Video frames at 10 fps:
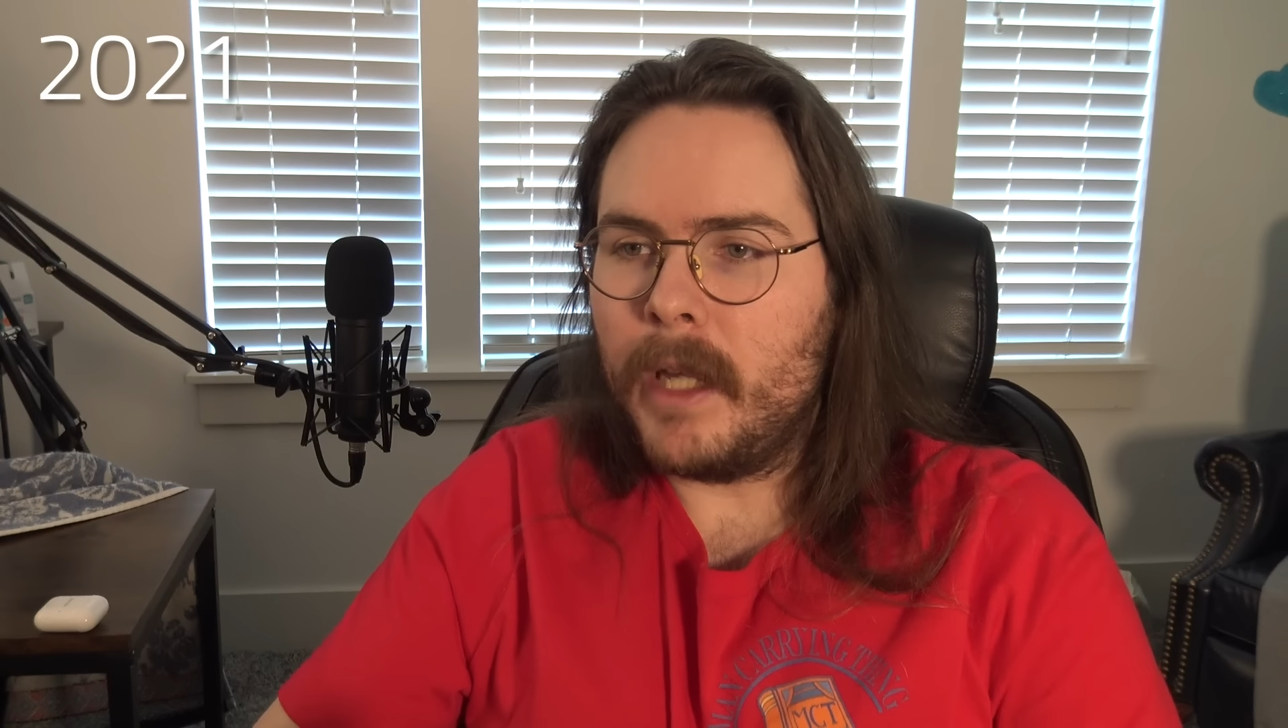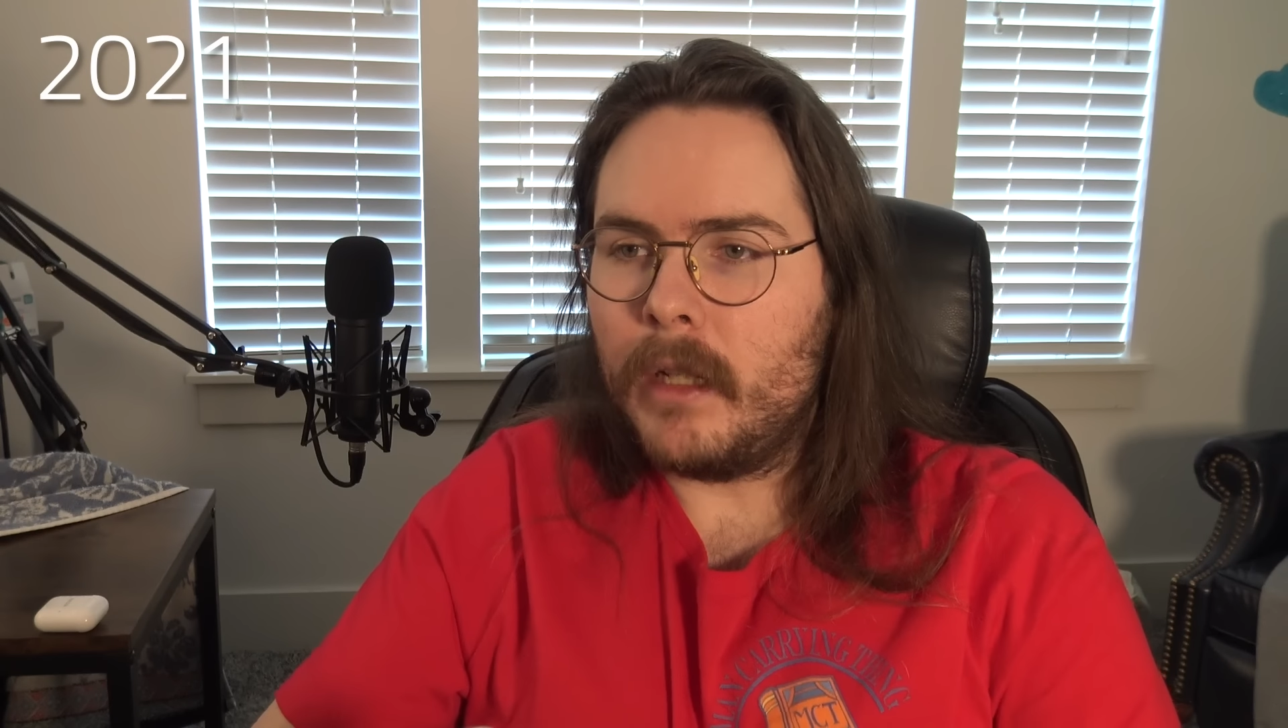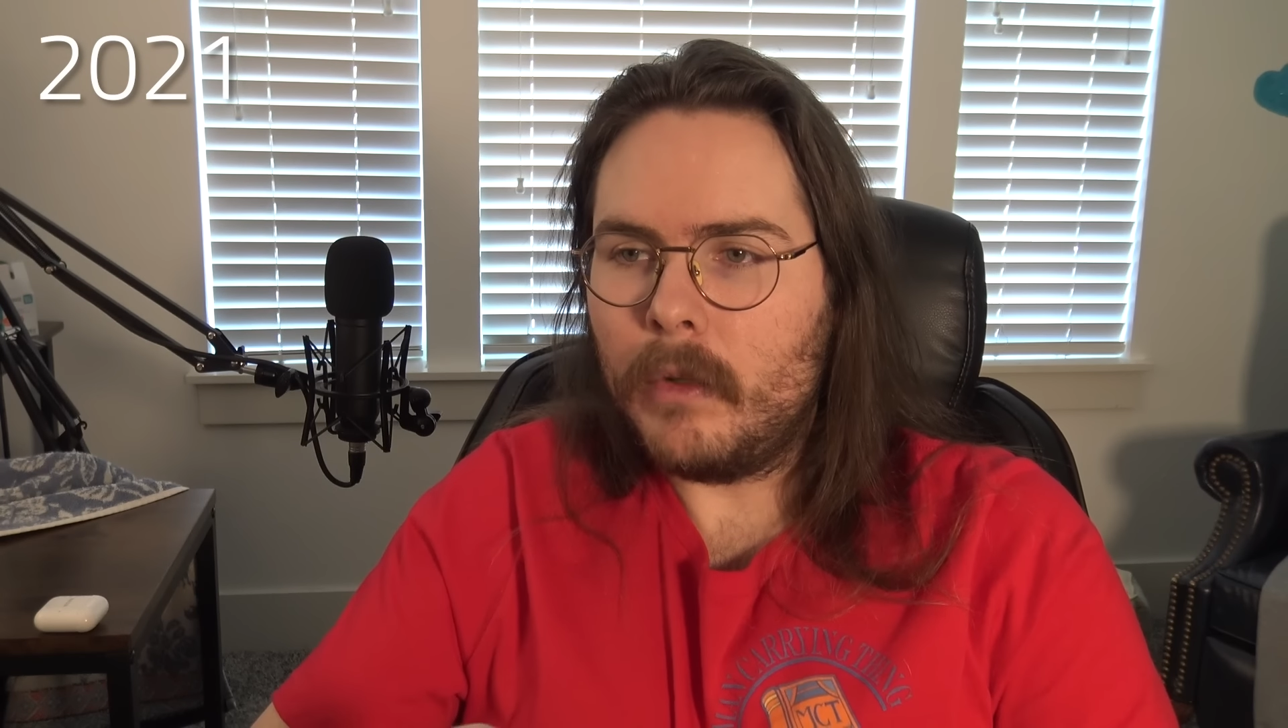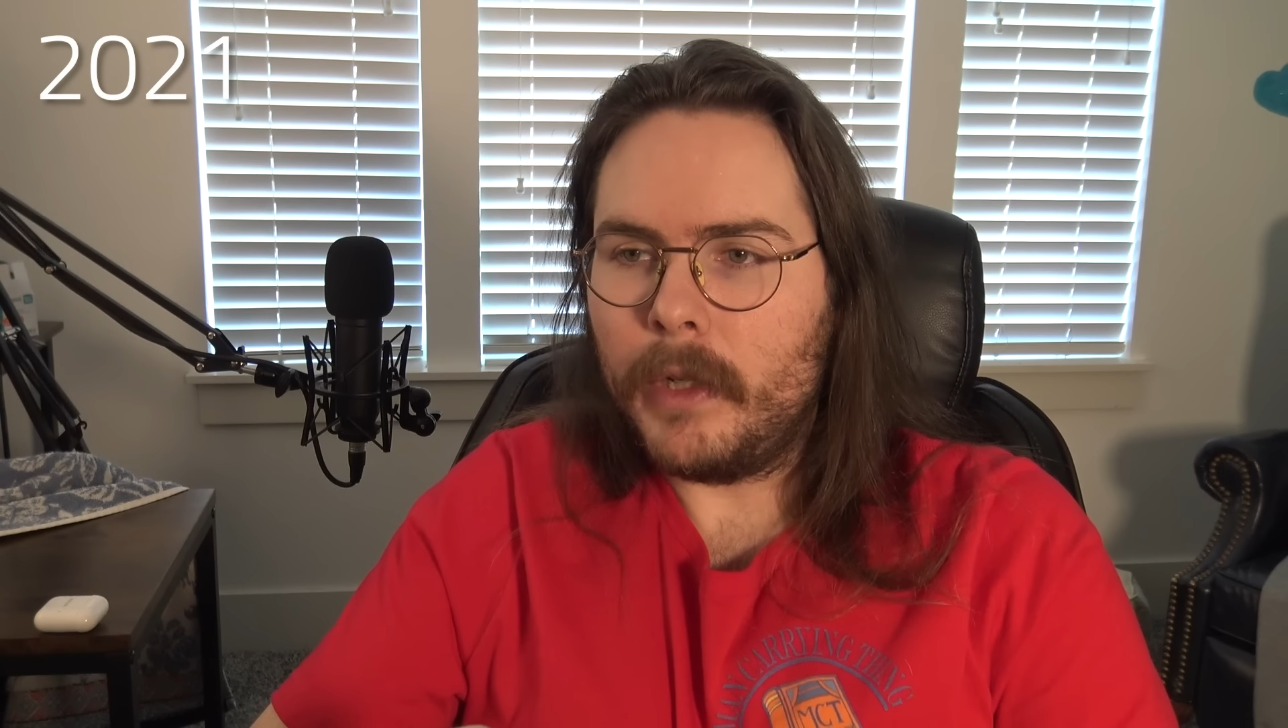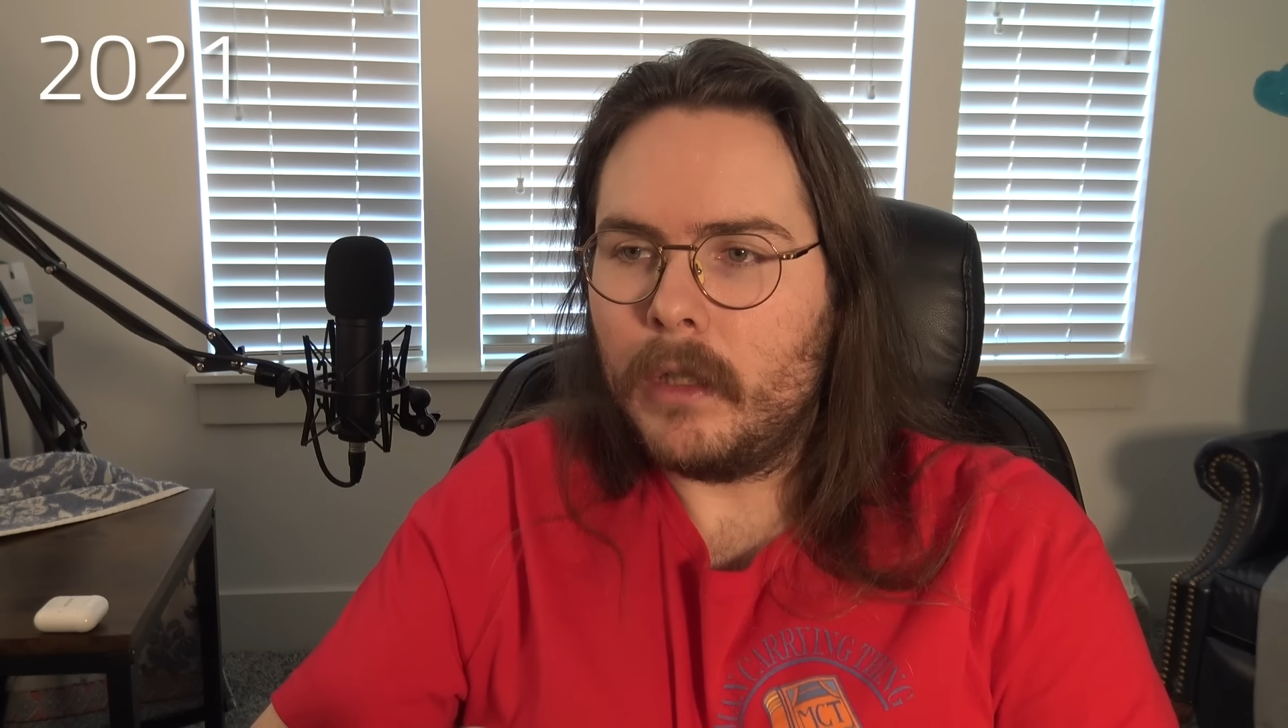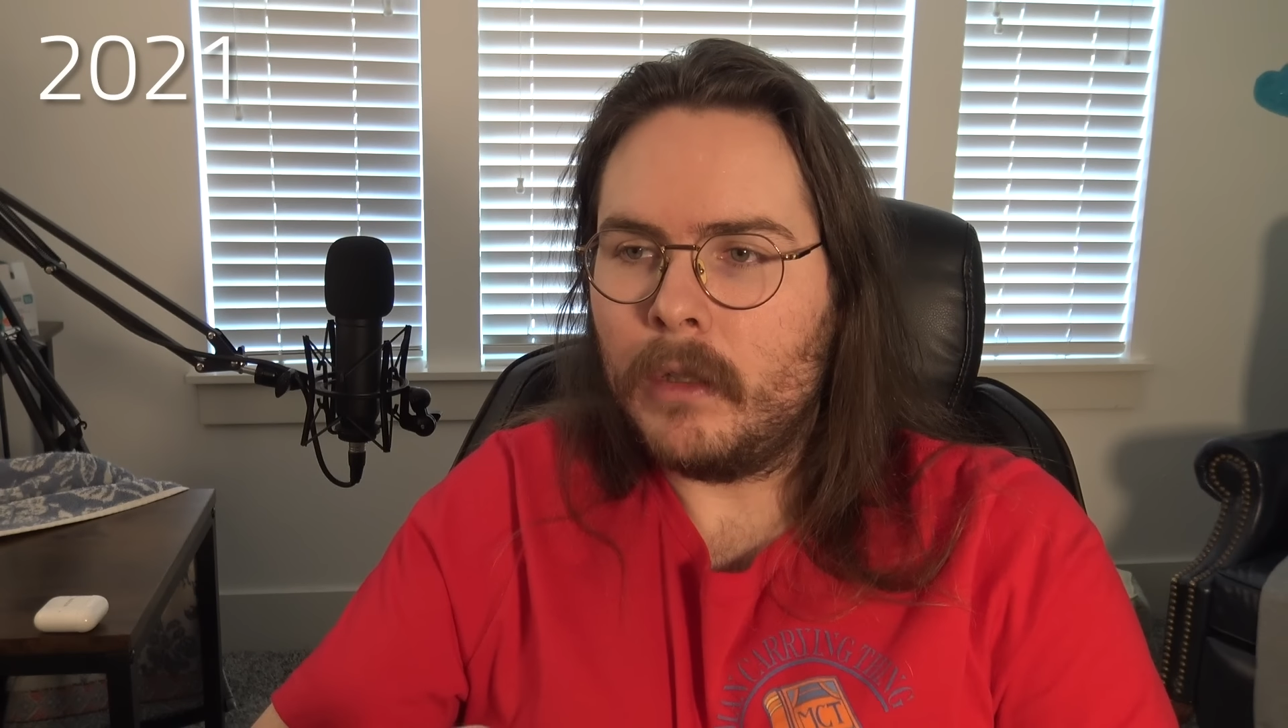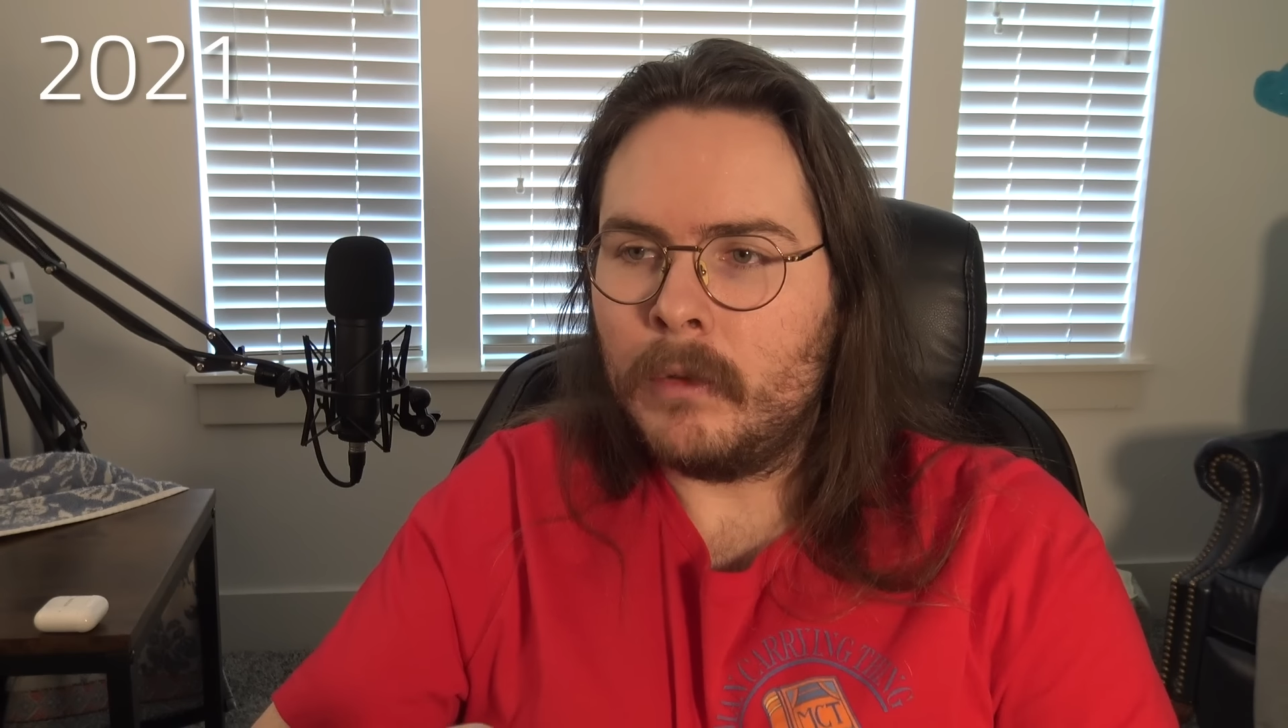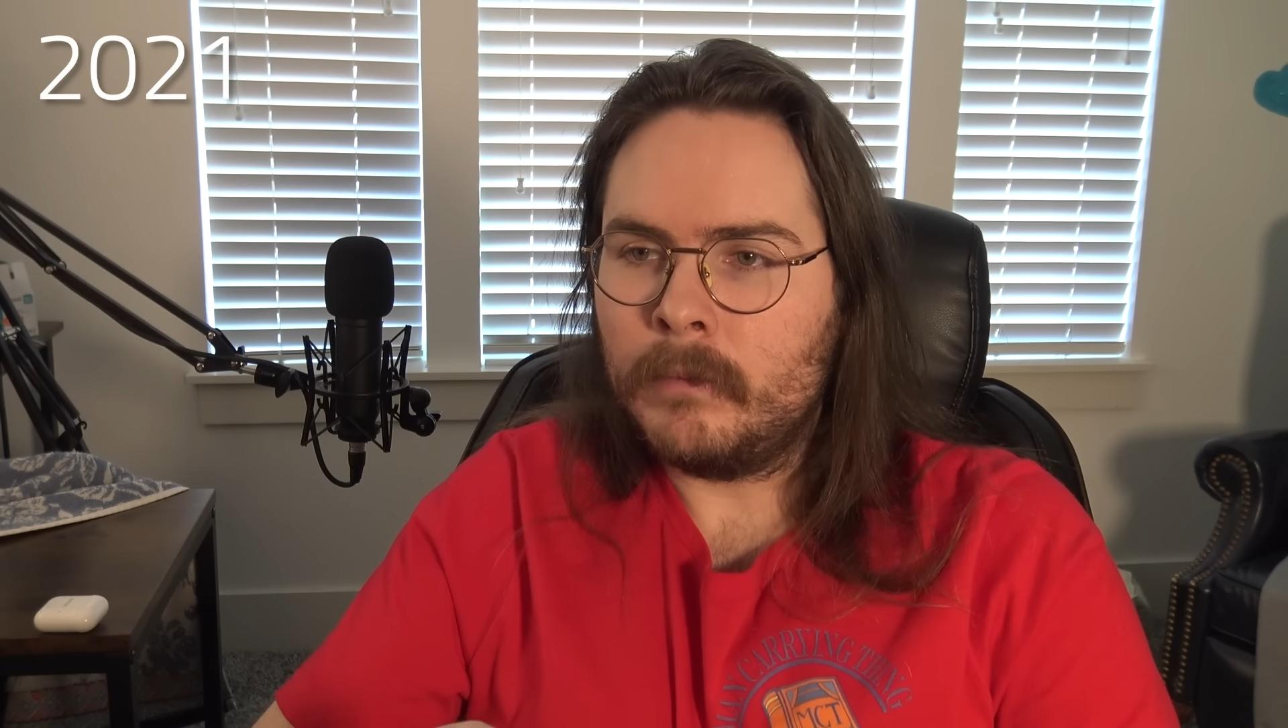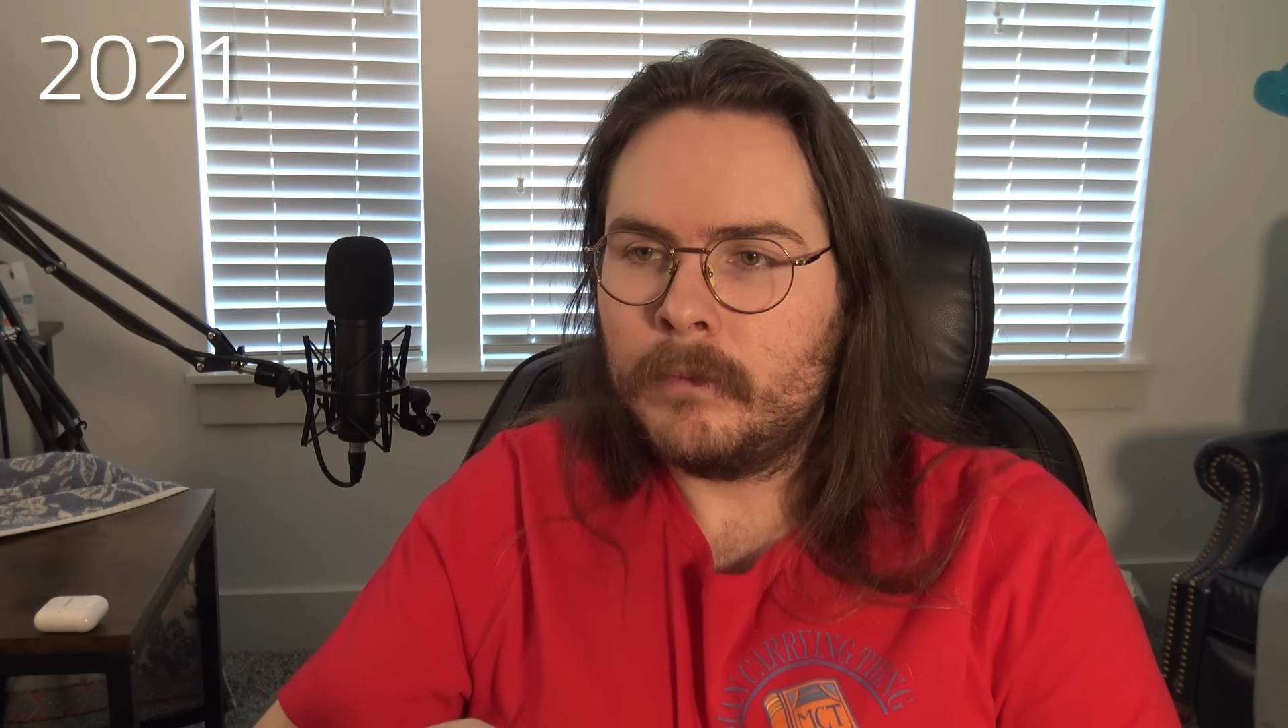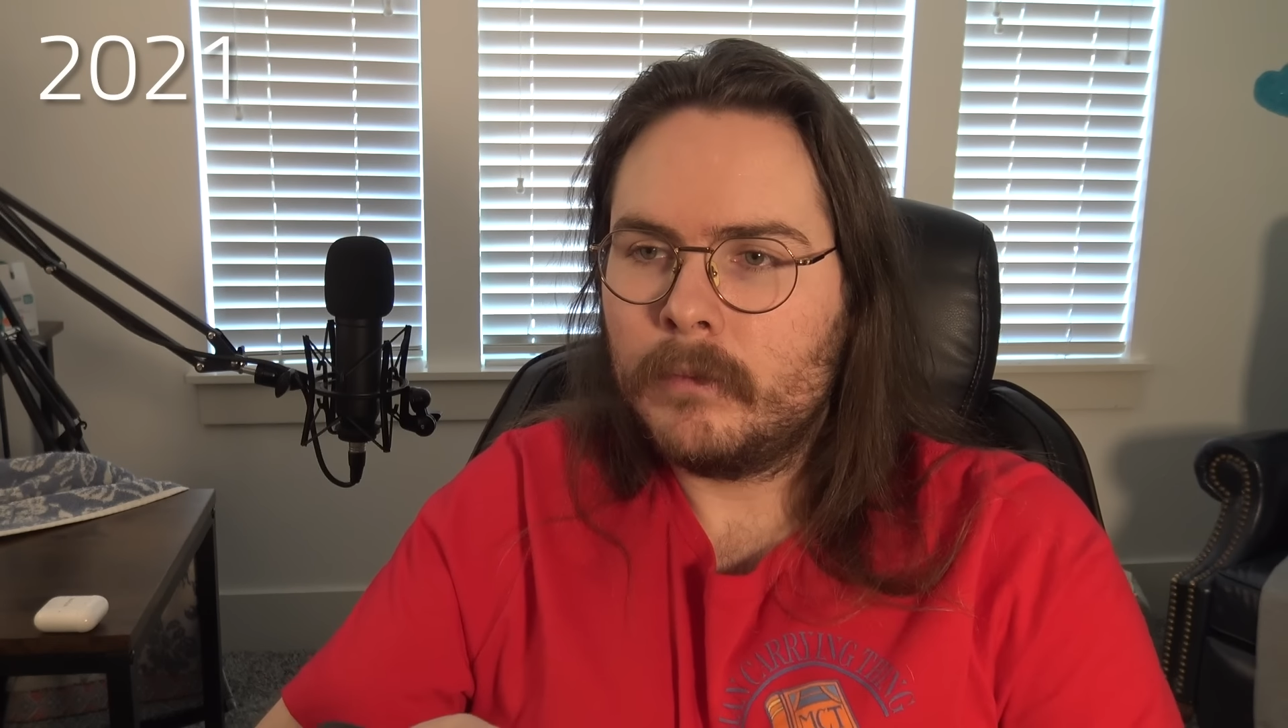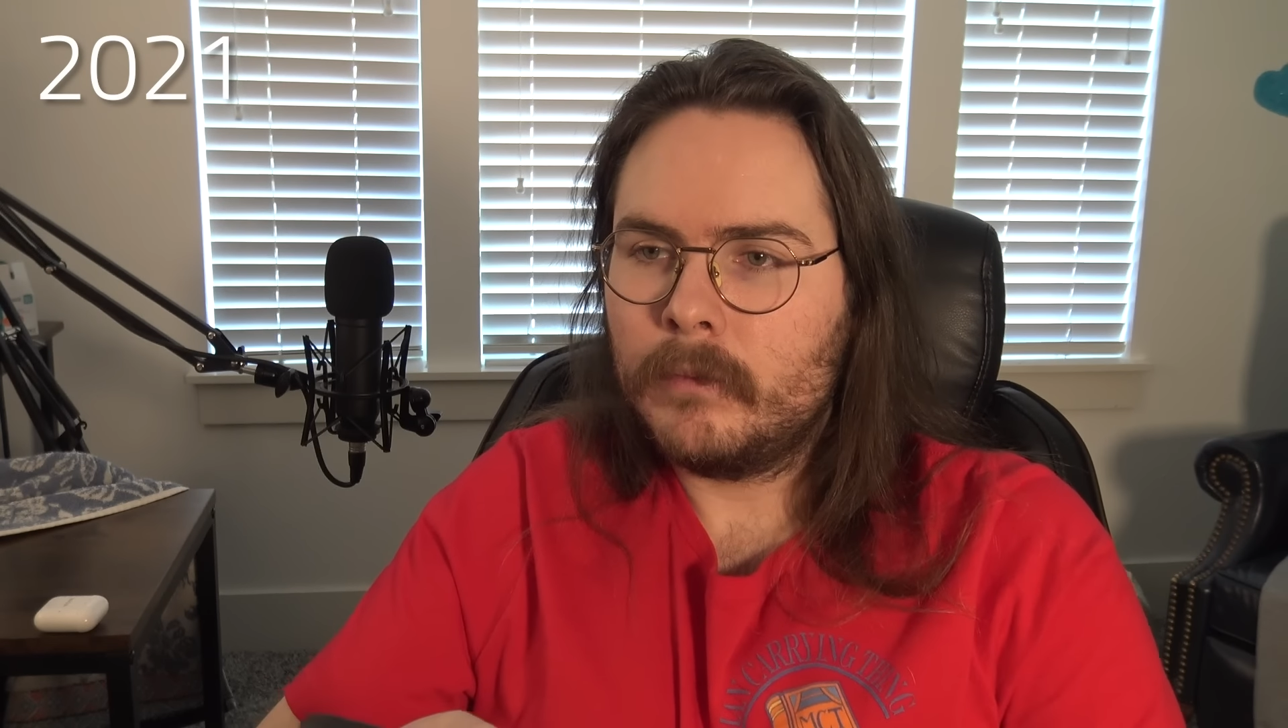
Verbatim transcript: No Way Home.